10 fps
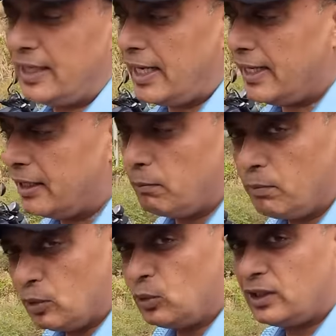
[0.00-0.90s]
I had a
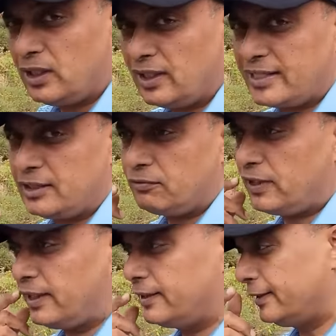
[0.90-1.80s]
maroon color classic
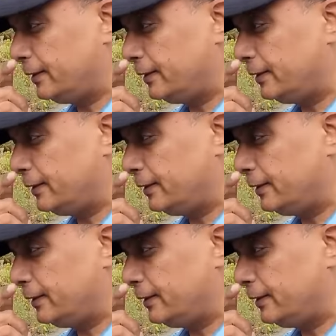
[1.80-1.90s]
500.